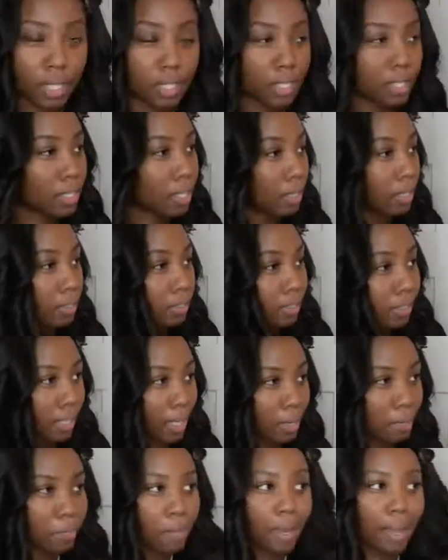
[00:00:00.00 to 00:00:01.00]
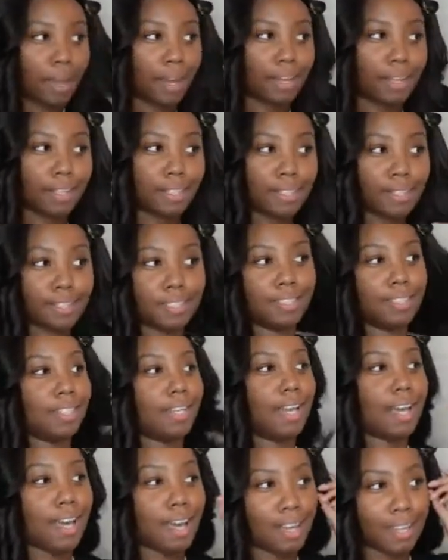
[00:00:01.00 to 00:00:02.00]
So the camera had
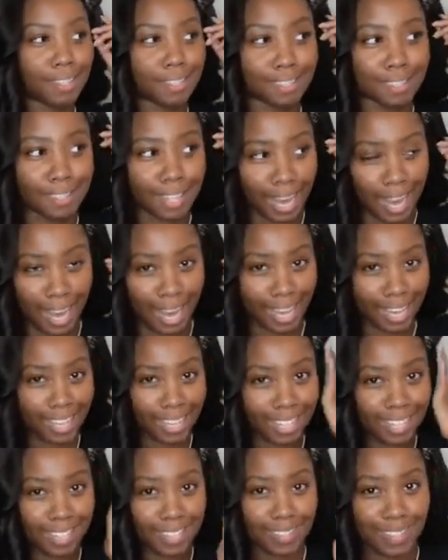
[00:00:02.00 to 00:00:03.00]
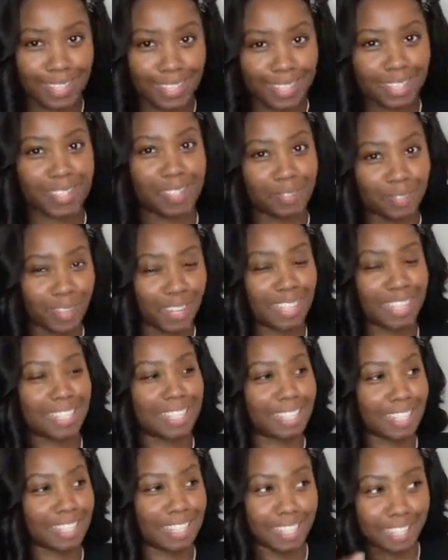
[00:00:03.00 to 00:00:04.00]
died, so I took a
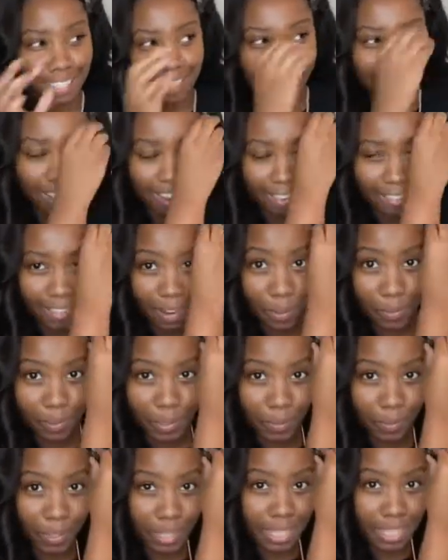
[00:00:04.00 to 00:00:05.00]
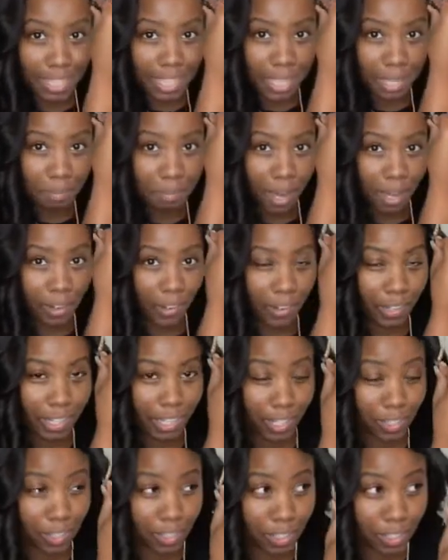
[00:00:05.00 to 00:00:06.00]
break to charge it. However, I really wanted to get back
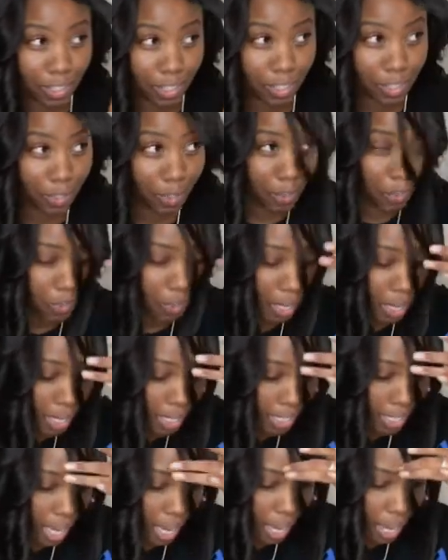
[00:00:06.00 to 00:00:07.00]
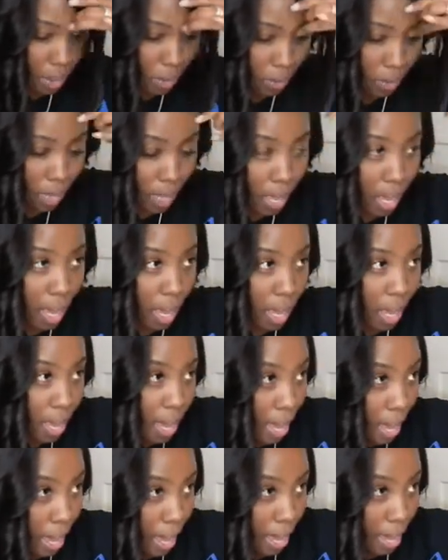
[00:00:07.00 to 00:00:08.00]
on here just to show you guys how
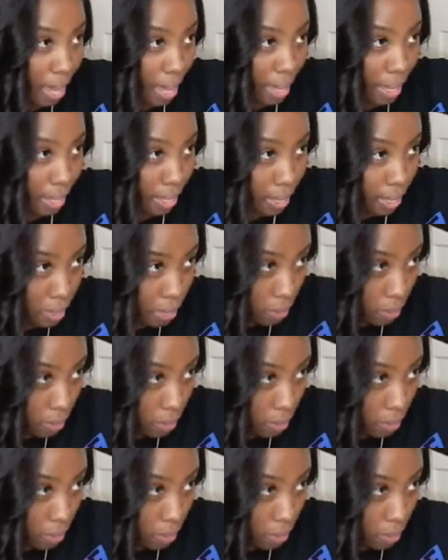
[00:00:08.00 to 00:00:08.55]
I